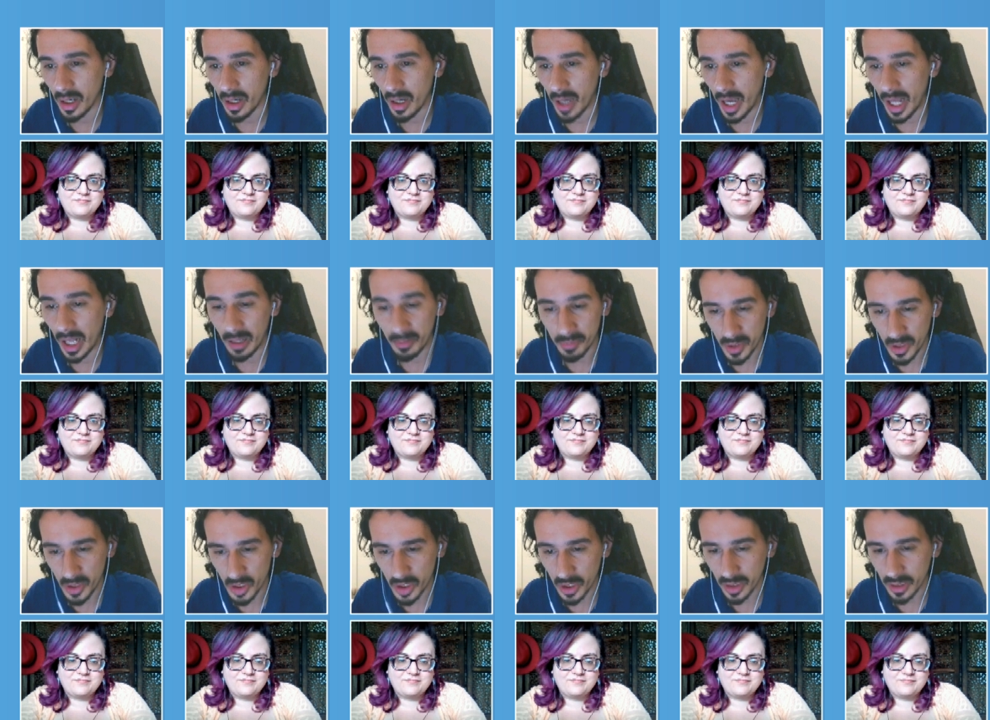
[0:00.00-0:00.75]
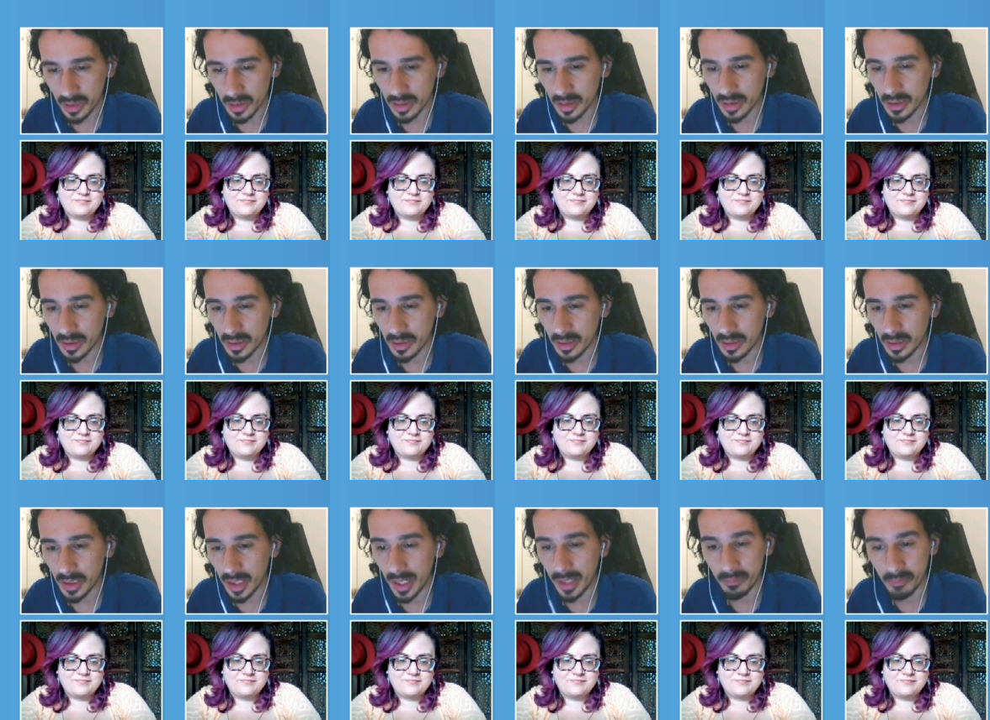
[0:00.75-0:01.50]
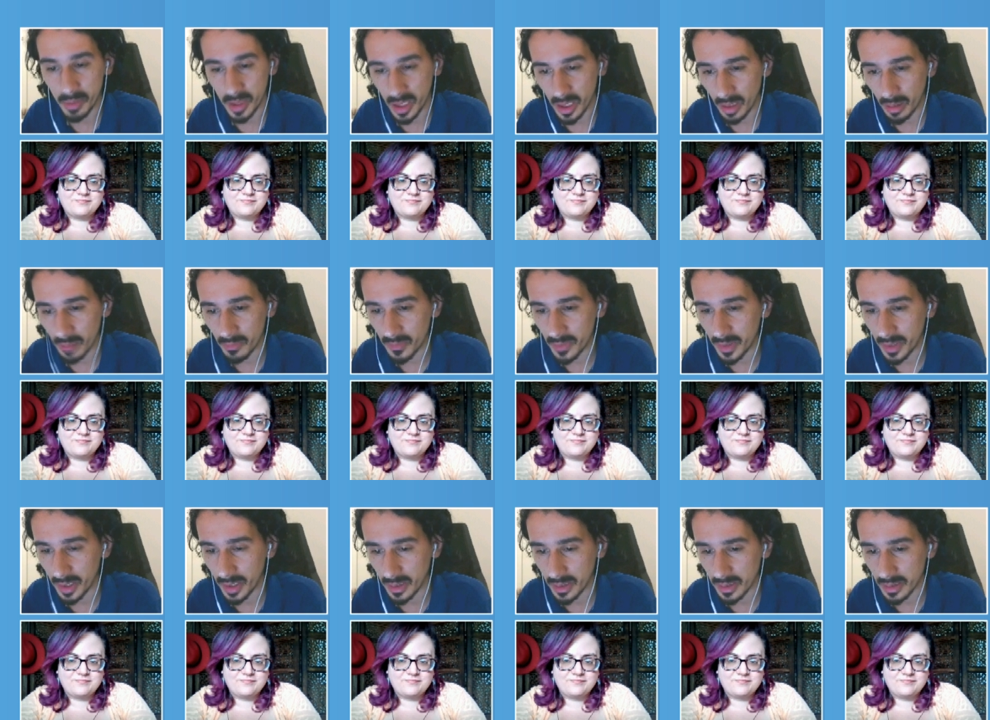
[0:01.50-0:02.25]
Speaker 1: help each other and become
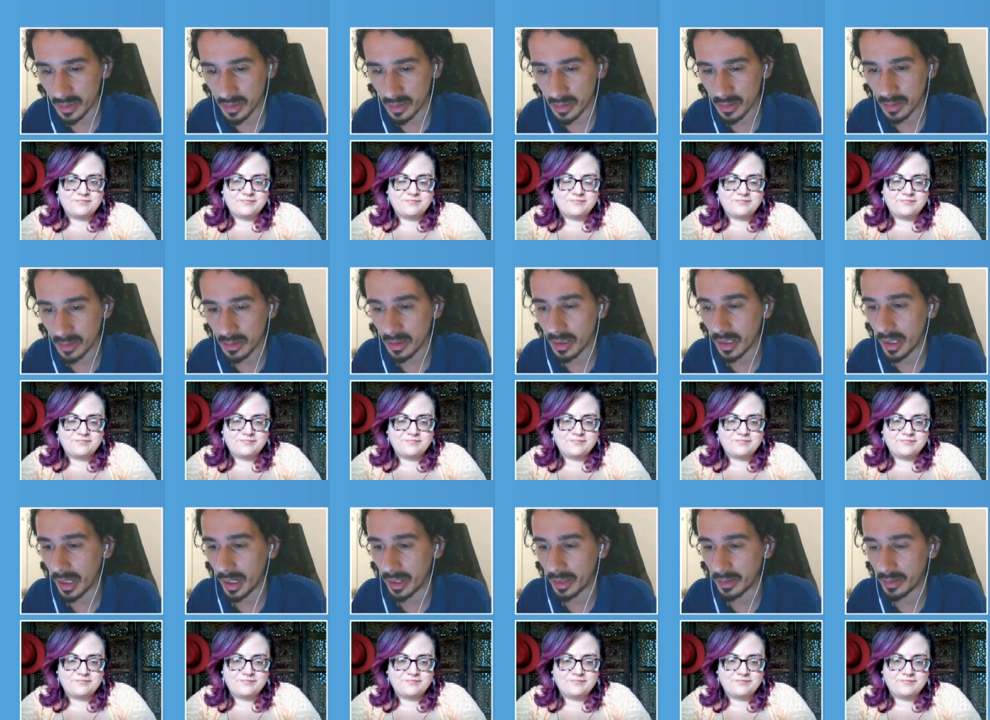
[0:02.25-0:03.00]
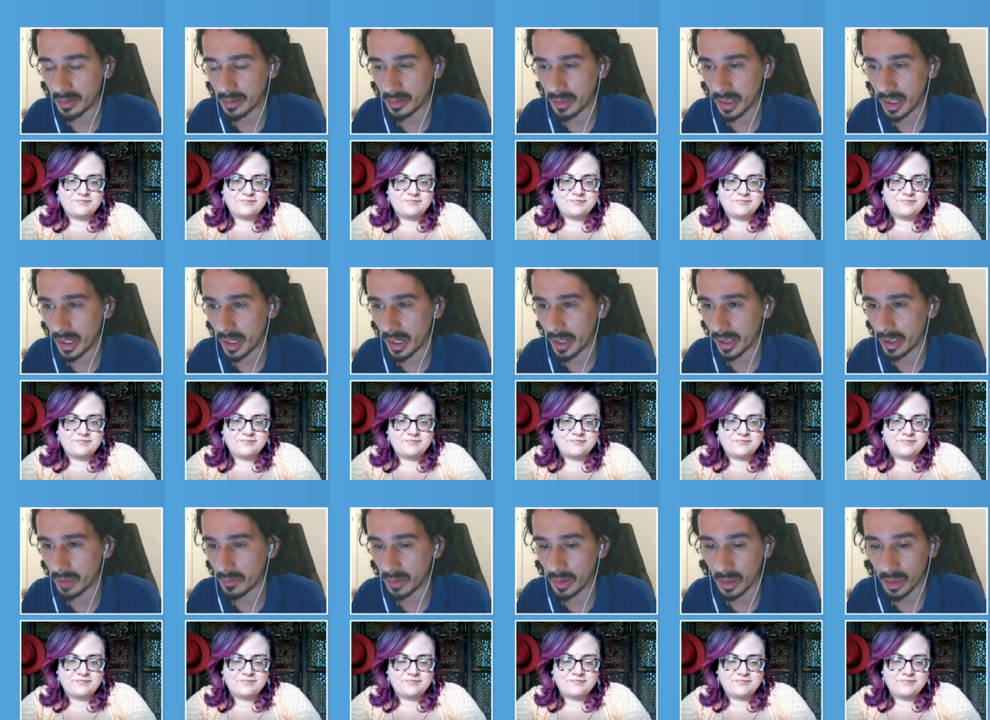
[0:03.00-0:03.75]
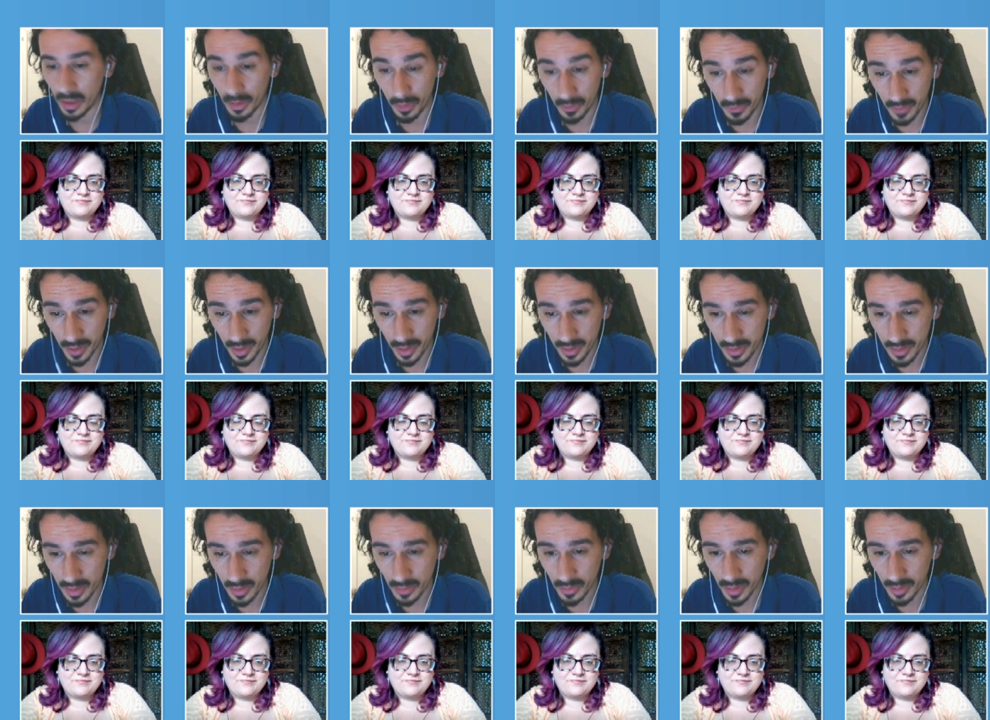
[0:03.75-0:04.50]
friends. And I have a lot of
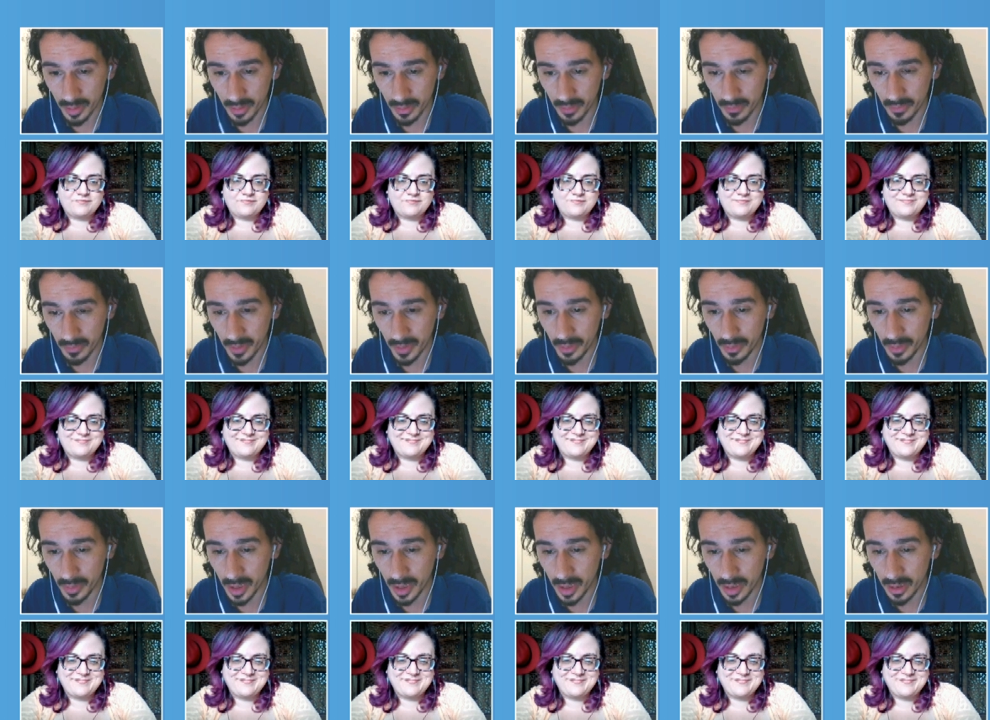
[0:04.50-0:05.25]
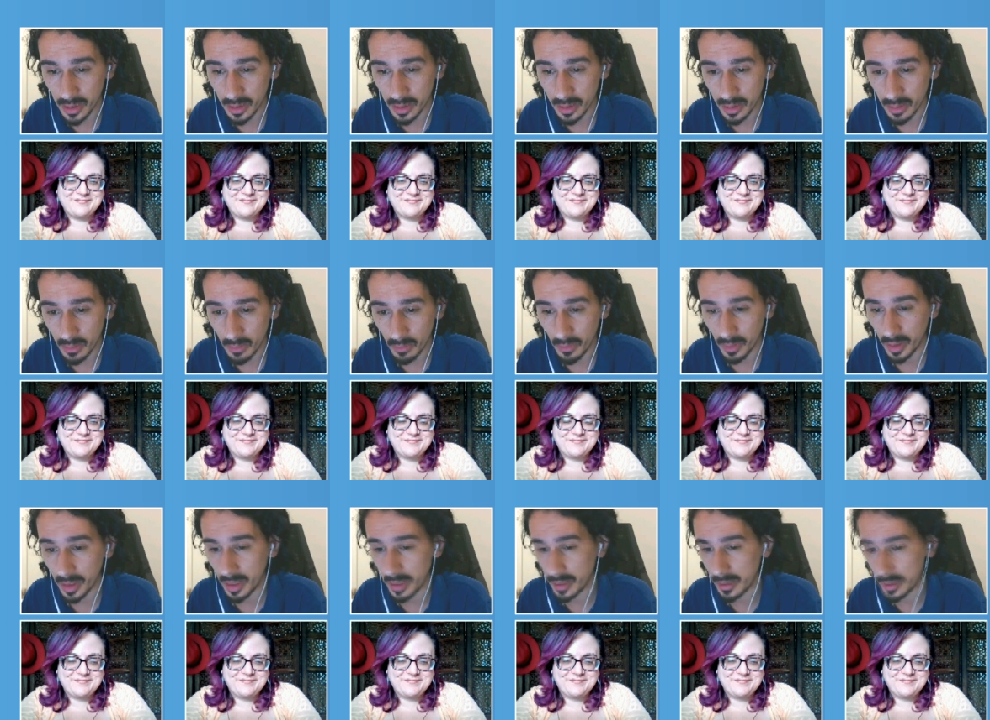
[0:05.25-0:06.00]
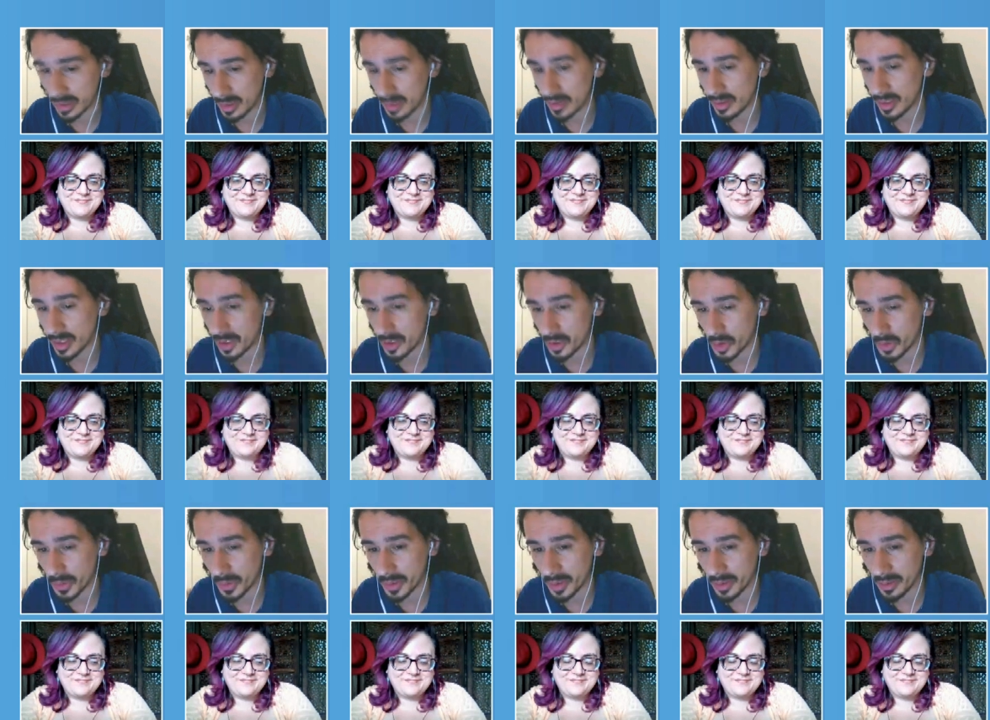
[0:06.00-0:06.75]
friends around the Fedora, but since I
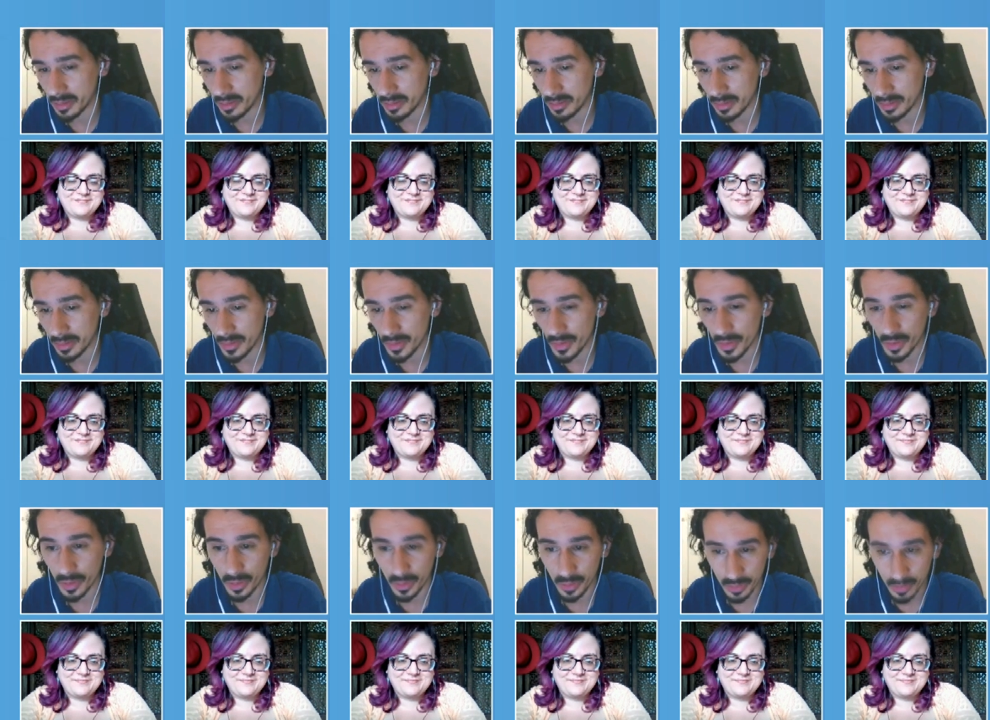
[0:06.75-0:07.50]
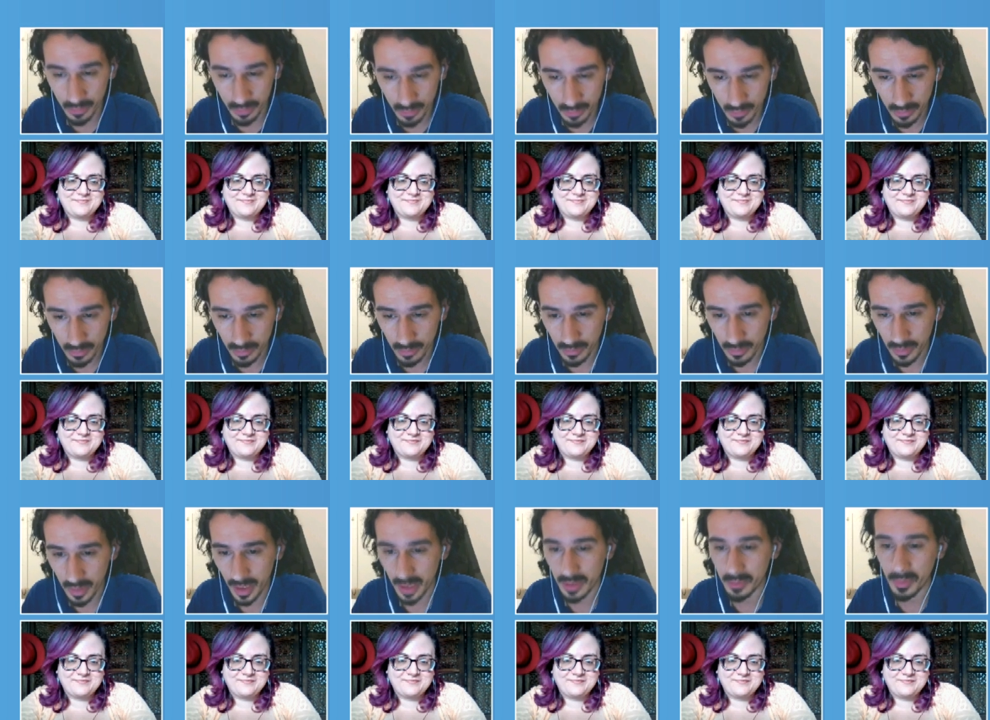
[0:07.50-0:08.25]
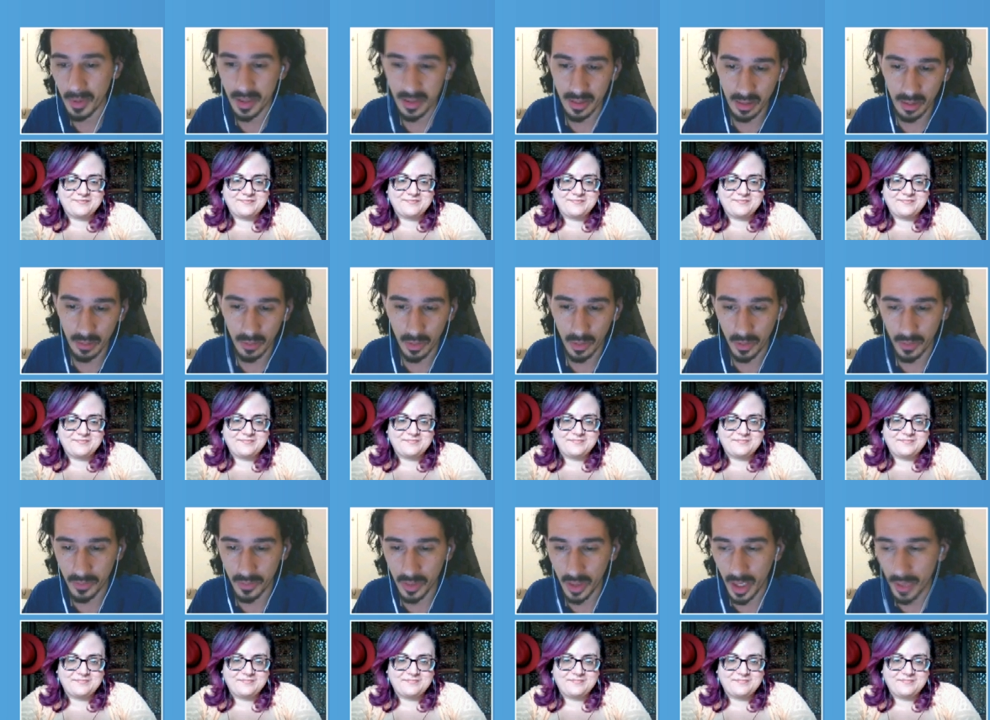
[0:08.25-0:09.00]
joined, so that's basically one
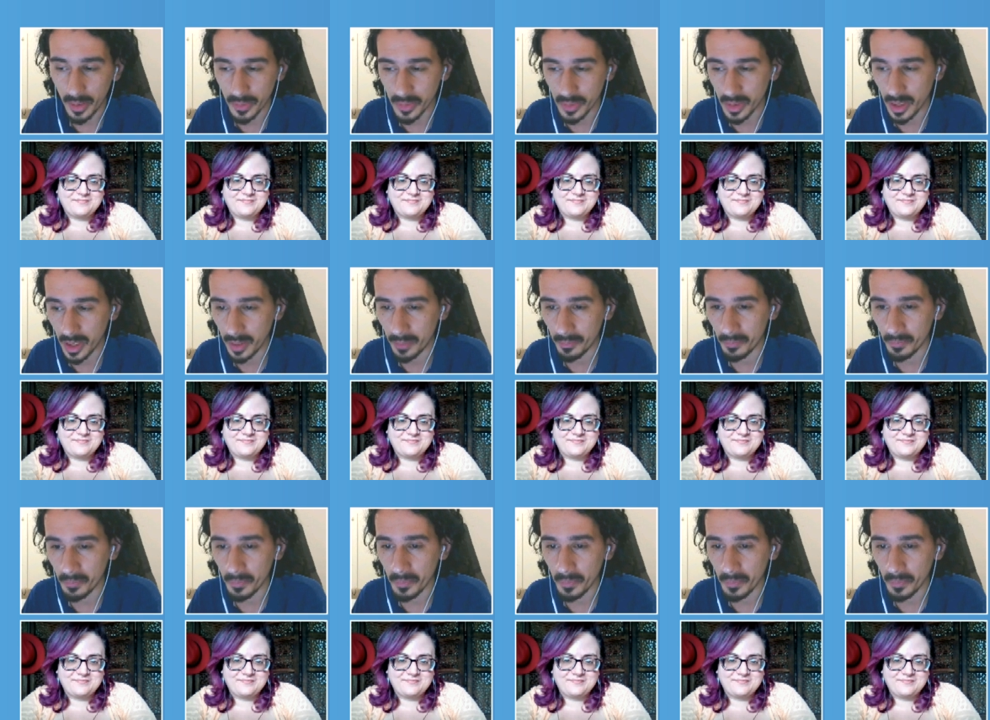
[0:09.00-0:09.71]
of the outcomes.